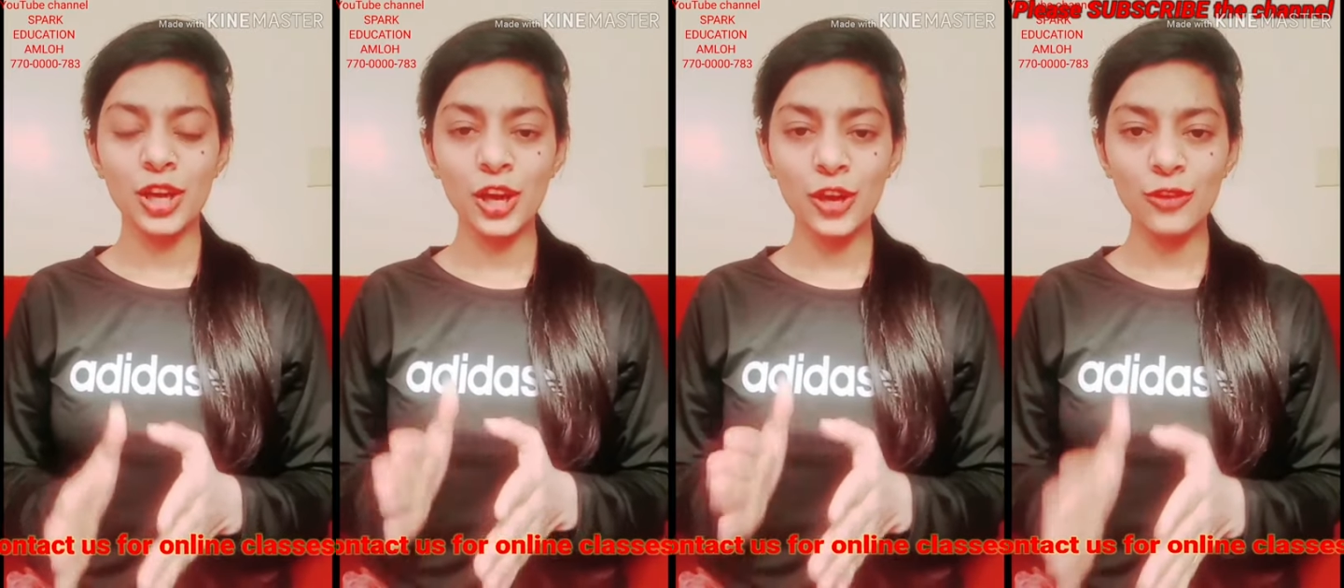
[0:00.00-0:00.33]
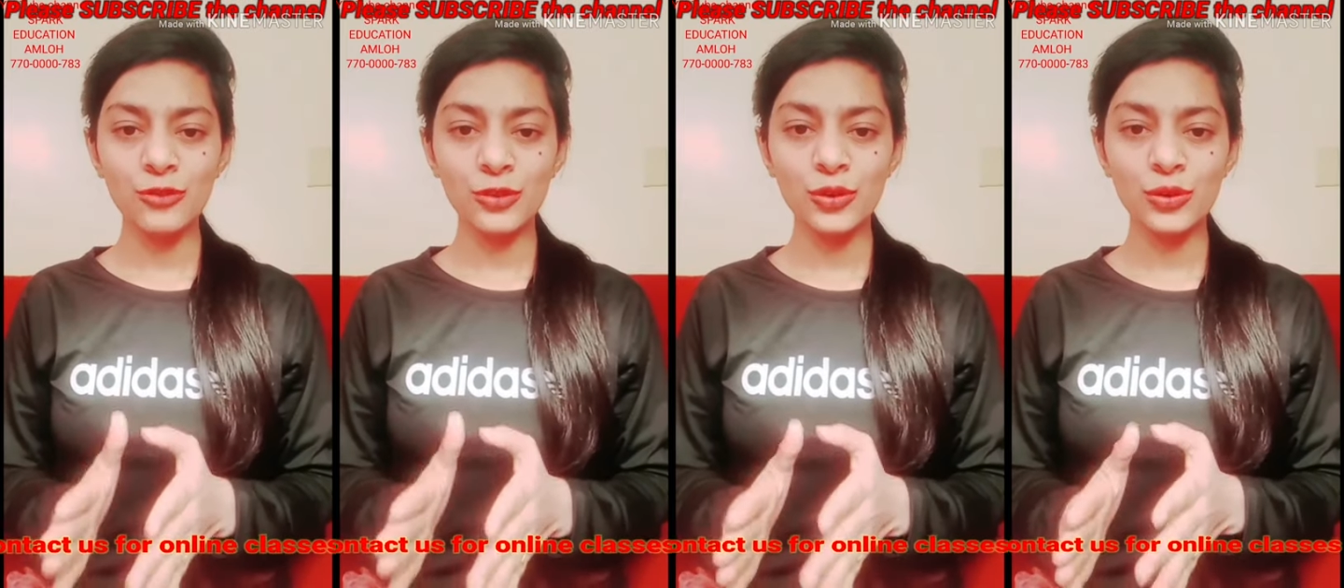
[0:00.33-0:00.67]

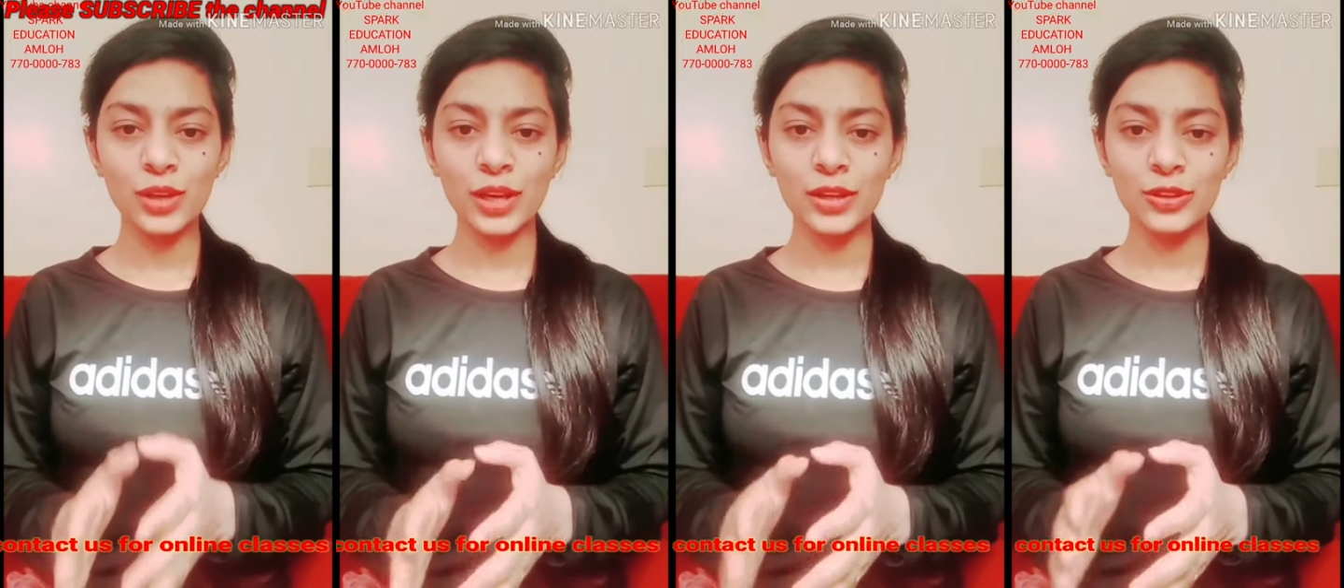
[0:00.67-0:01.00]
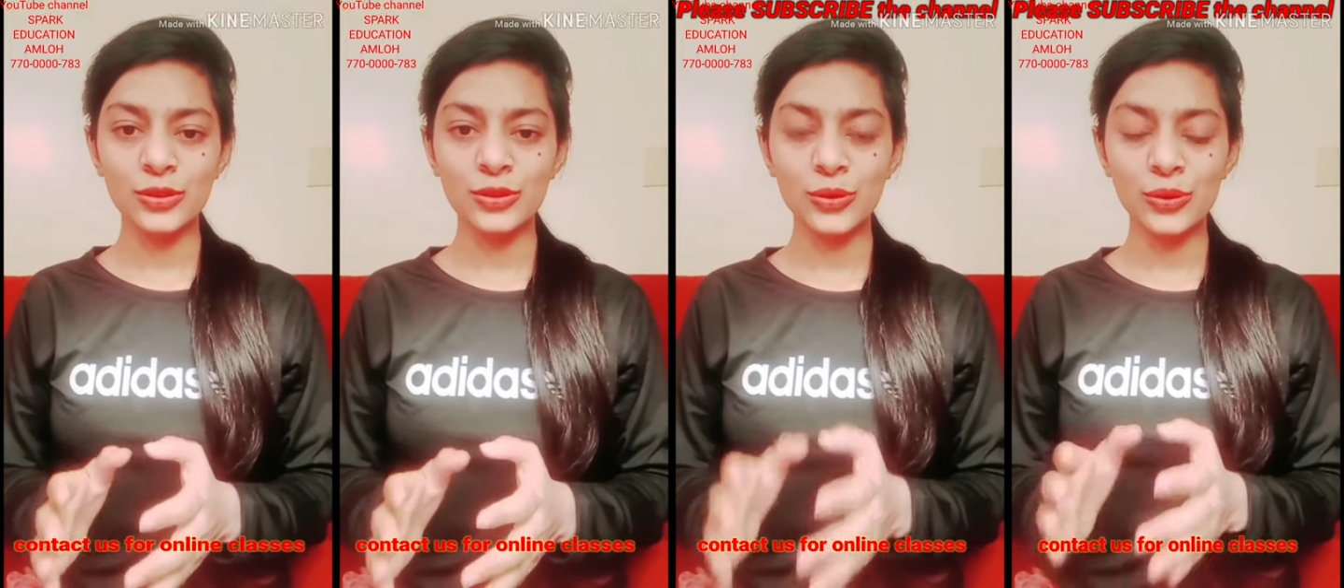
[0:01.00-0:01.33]
if you
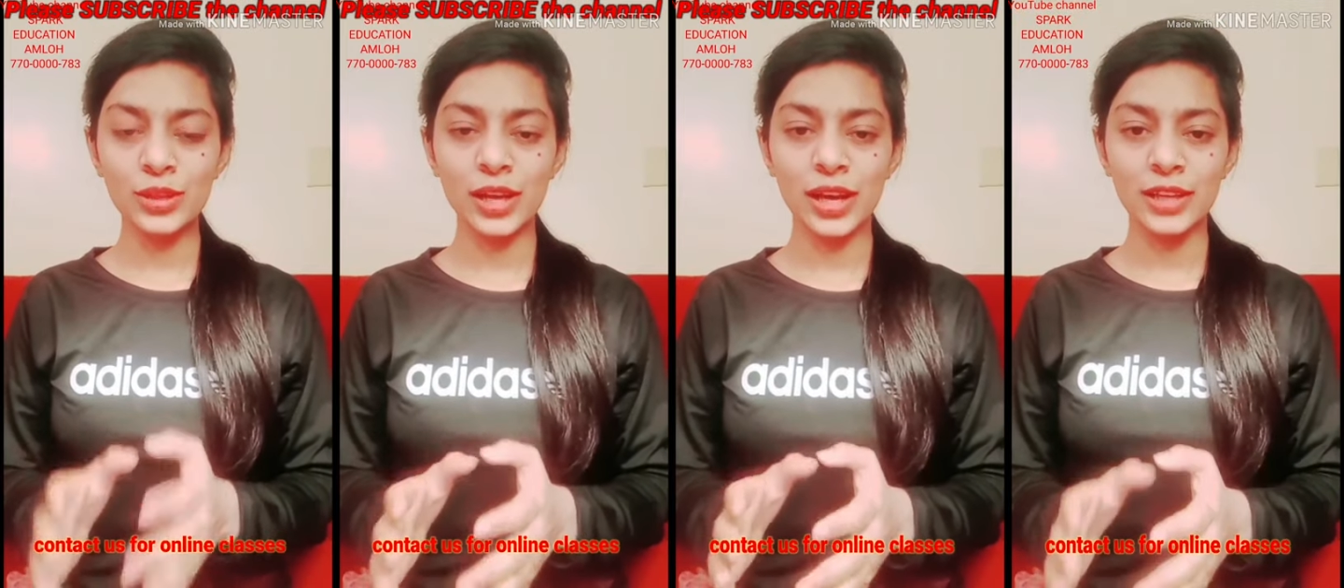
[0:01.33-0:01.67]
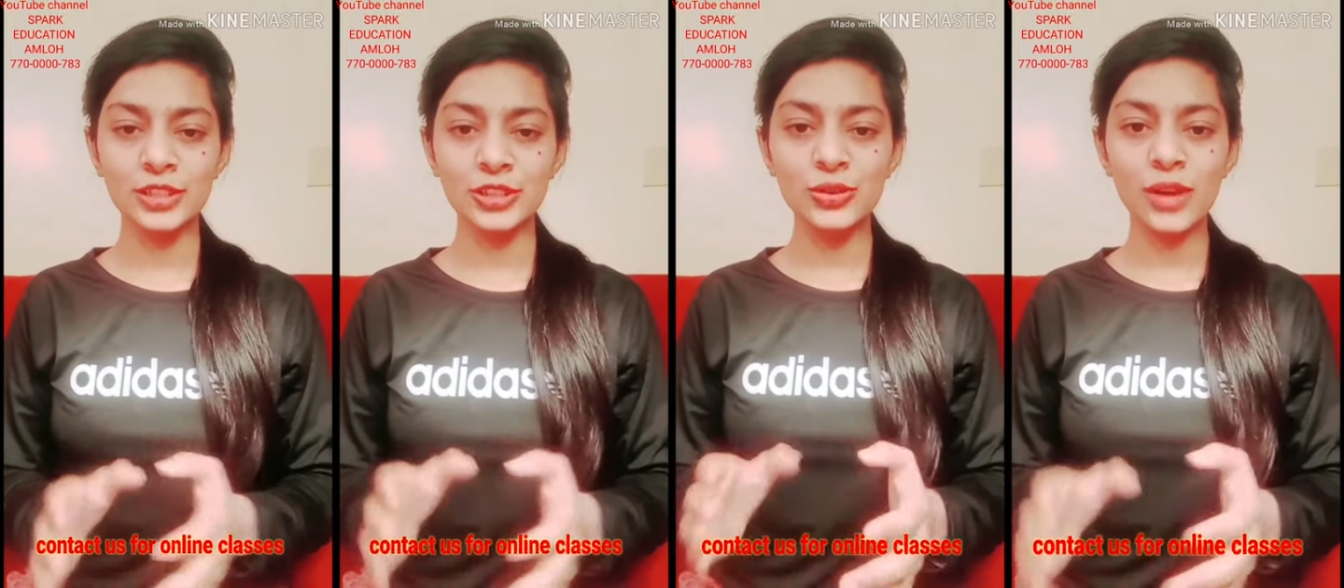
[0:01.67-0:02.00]
know
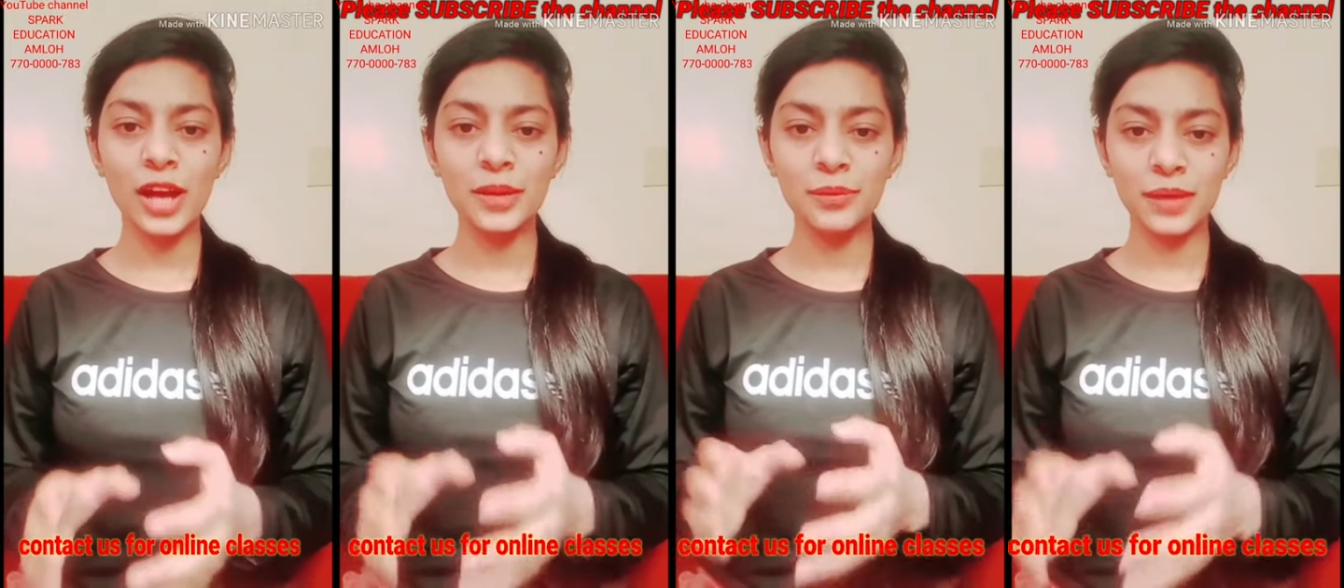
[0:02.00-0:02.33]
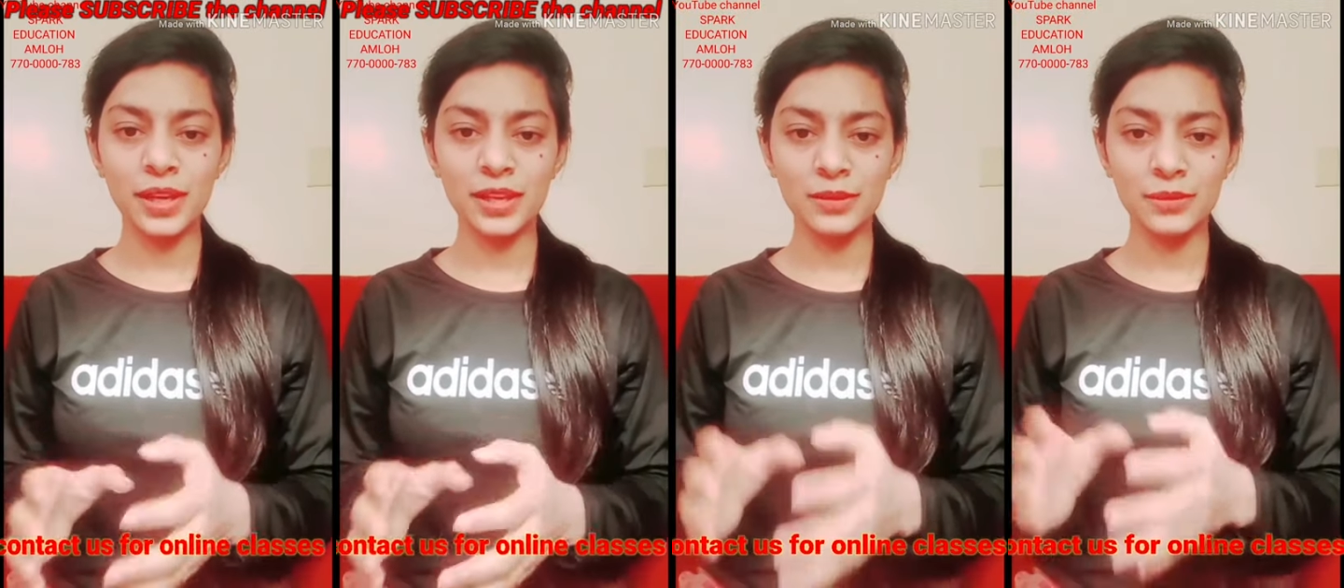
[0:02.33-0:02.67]
that you had
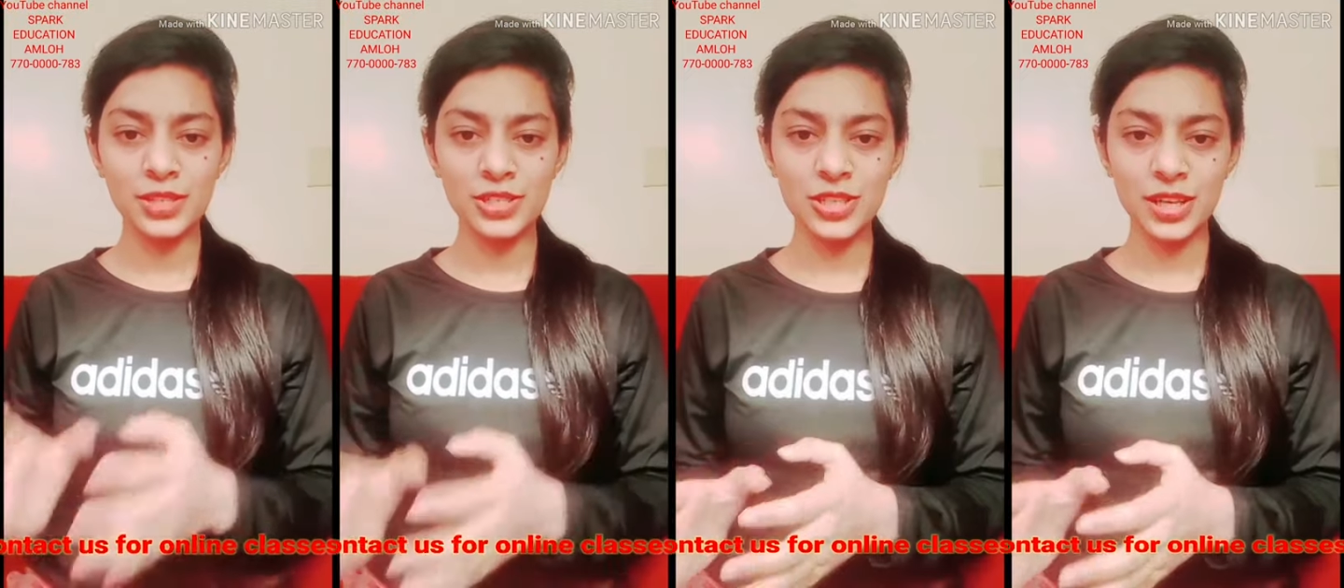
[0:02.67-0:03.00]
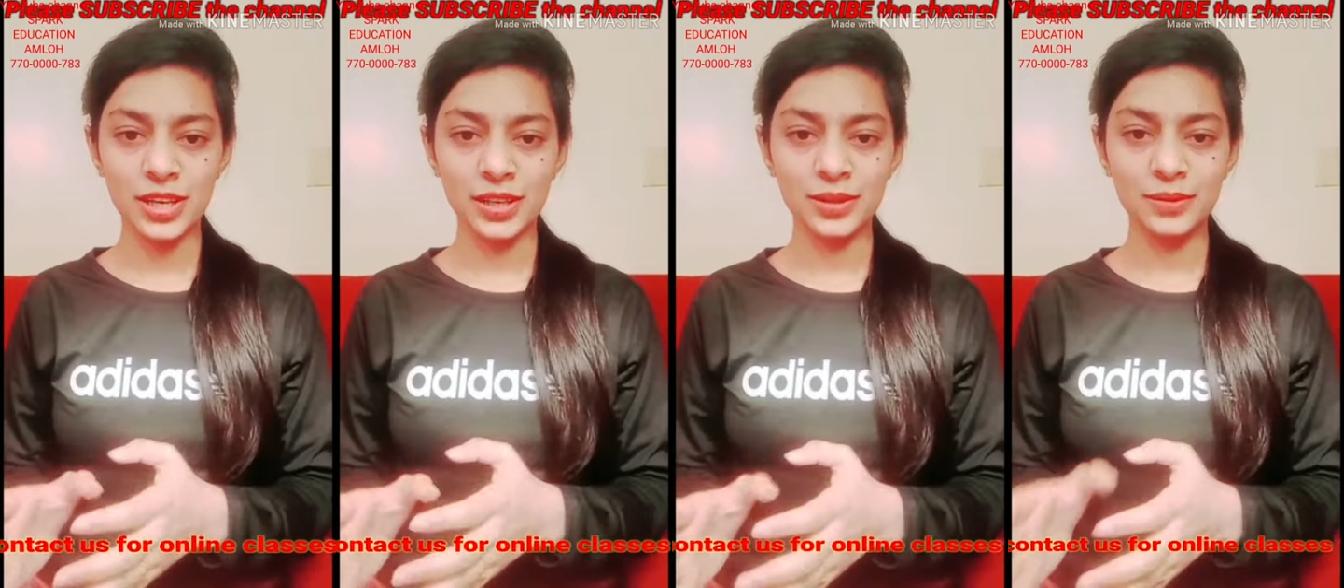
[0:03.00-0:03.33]
made a
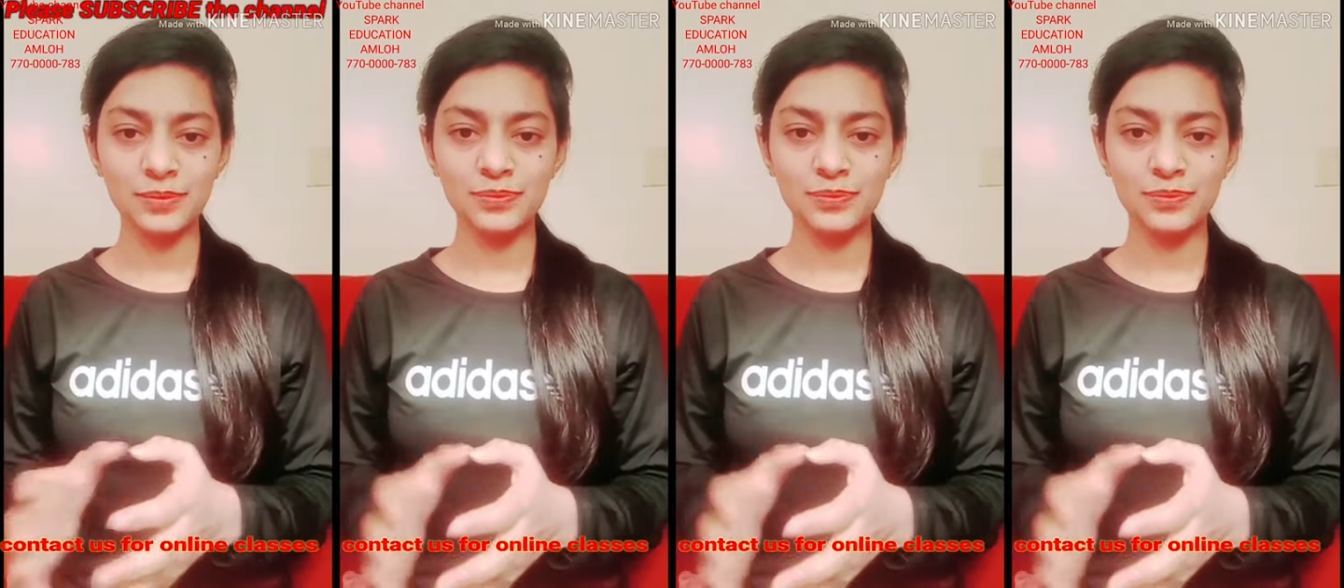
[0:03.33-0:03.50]
mistake